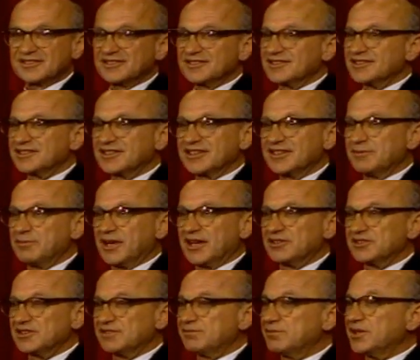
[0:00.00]
that the
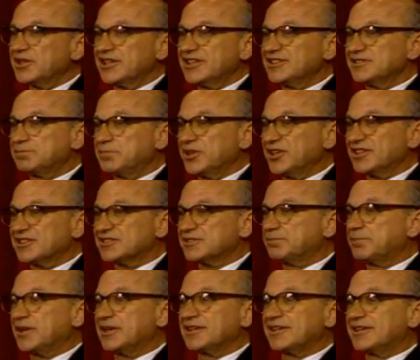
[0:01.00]
amount of monies being
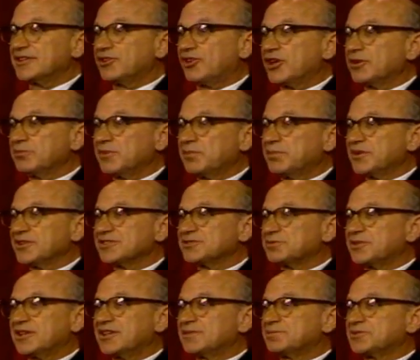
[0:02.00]
spent on automobiles
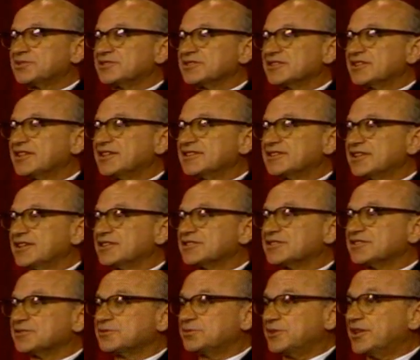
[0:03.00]
went up during the 19s
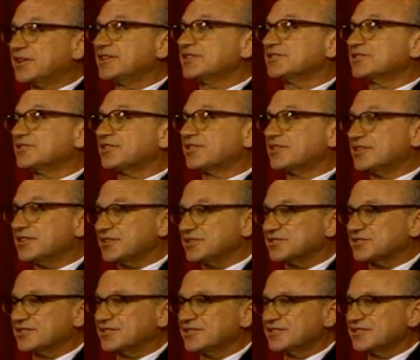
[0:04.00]
and 20s and 30s,